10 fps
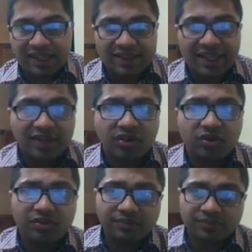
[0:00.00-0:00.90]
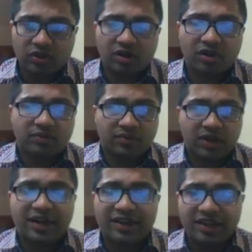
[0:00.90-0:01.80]
And then you, or
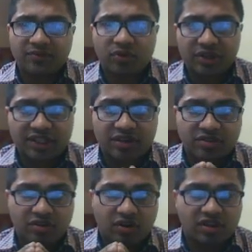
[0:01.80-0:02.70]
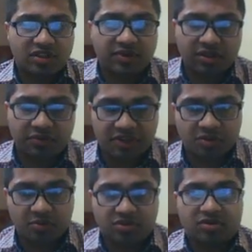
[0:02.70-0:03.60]
$140,000 worth of
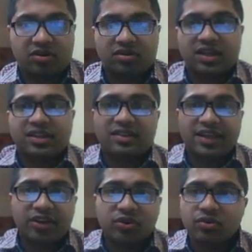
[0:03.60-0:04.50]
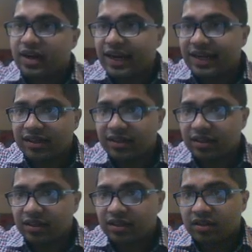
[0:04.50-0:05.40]
Facebook stock, and then you write
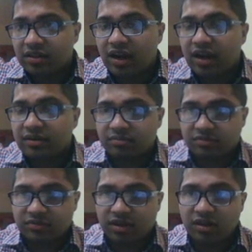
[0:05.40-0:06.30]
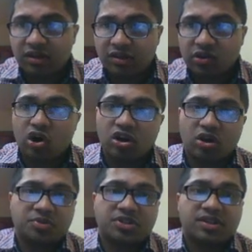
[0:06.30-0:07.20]
a
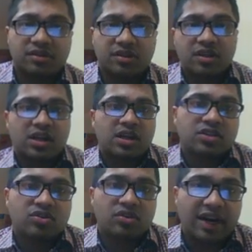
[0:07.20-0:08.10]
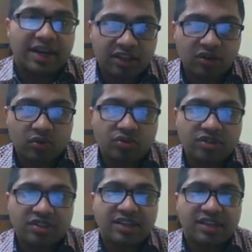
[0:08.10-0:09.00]
call option. So writer
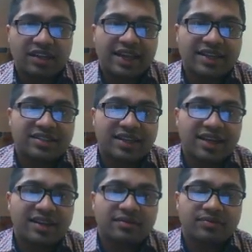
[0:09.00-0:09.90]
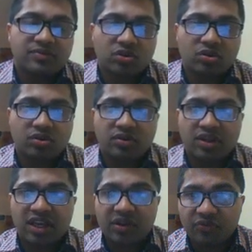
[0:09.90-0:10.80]
owns the underlying share.
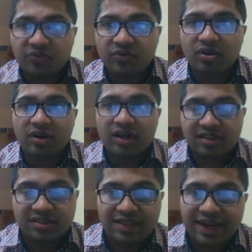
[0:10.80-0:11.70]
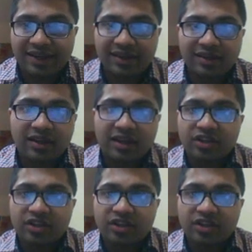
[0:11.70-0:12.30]
So if you are assigned,